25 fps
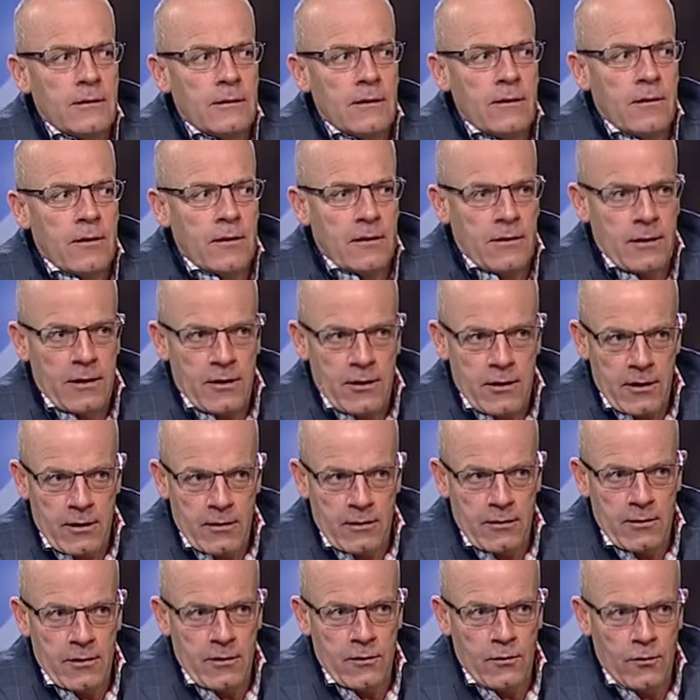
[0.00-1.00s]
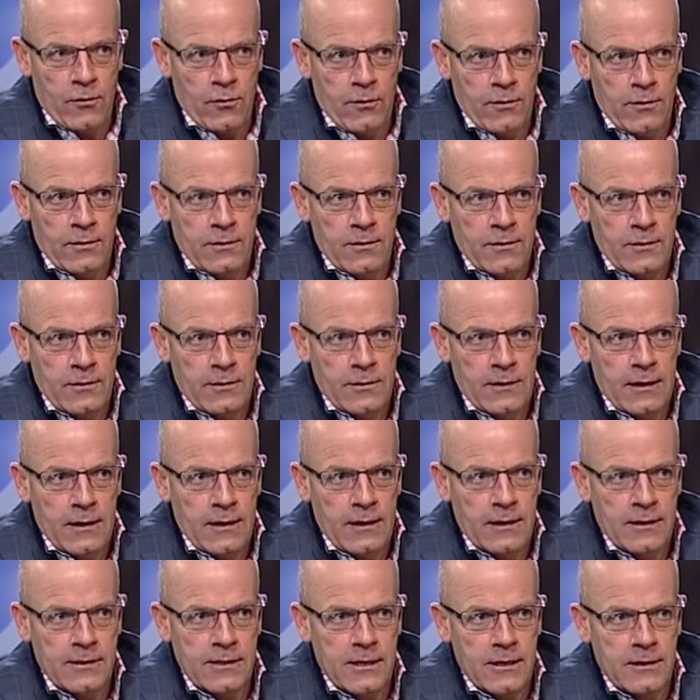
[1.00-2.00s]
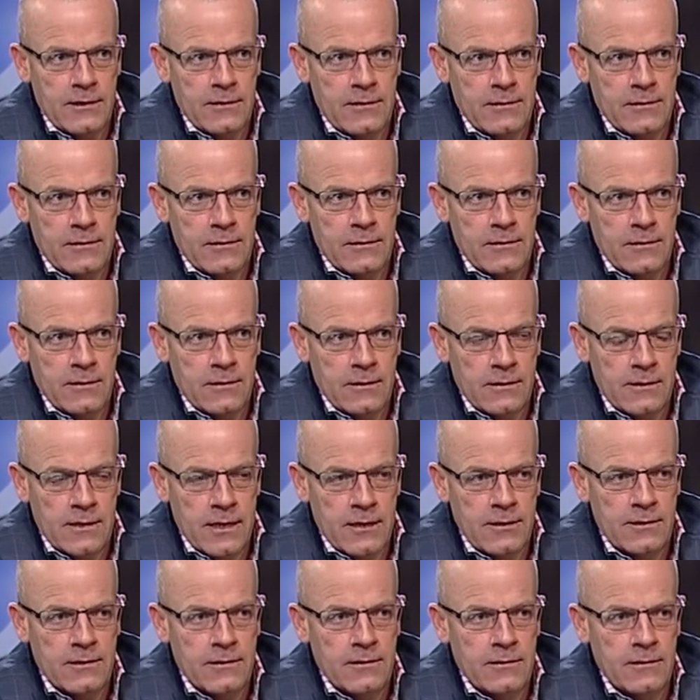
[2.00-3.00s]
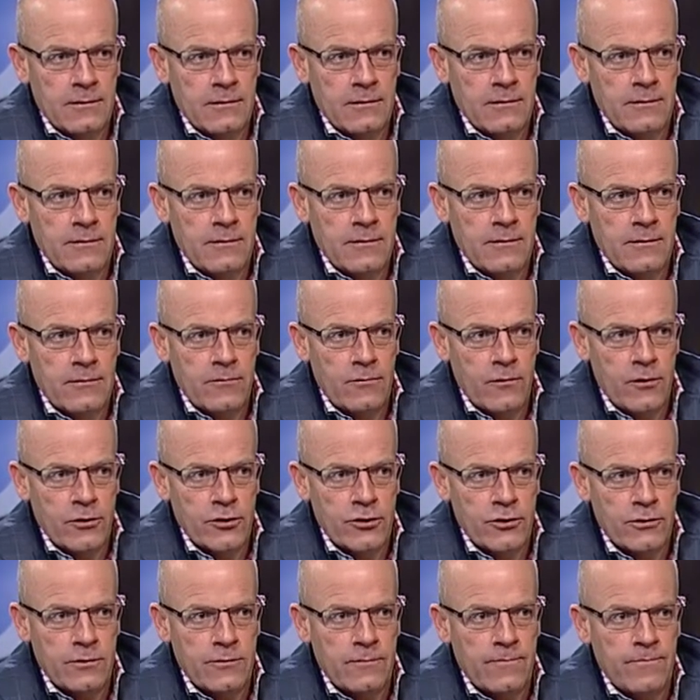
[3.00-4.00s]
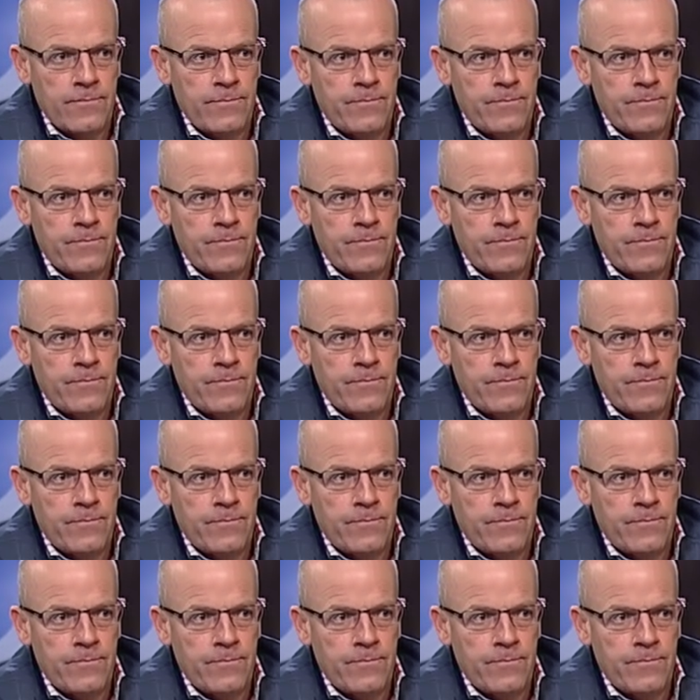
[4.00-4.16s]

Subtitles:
on our lawn, and I said to Roger,